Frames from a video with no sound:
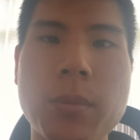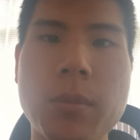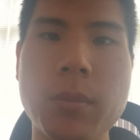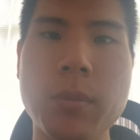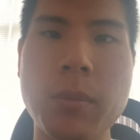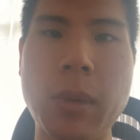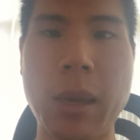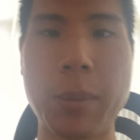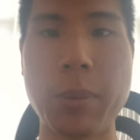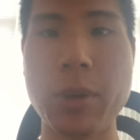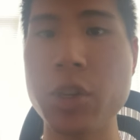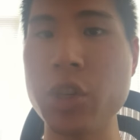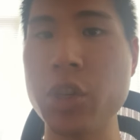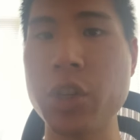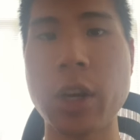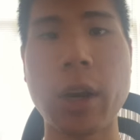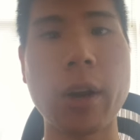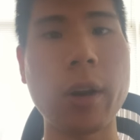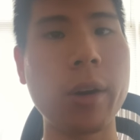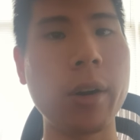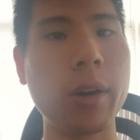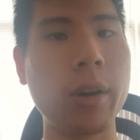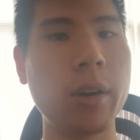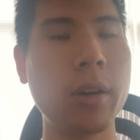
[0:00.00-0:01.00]
maybe
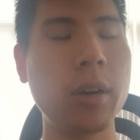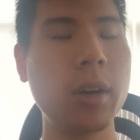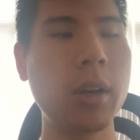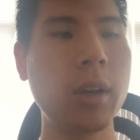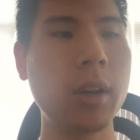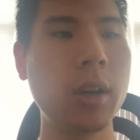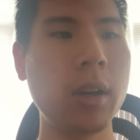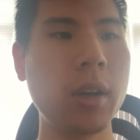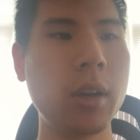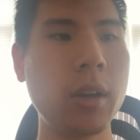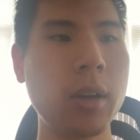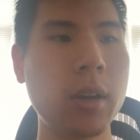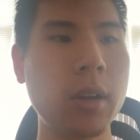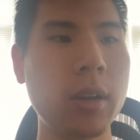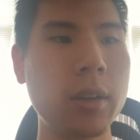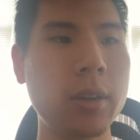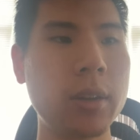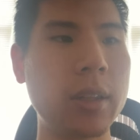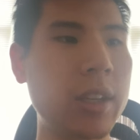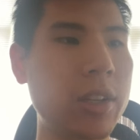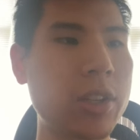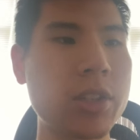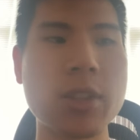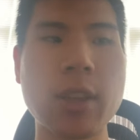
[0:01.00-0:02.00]
share
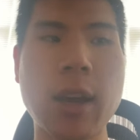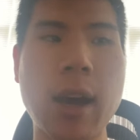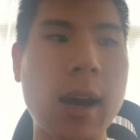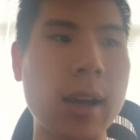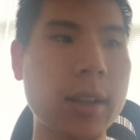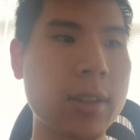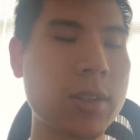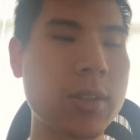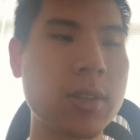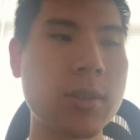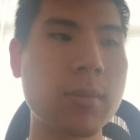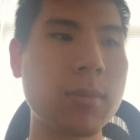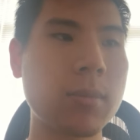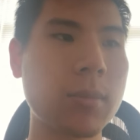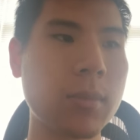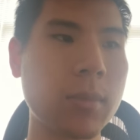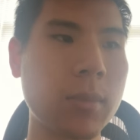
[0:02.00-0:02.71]
these thoughts,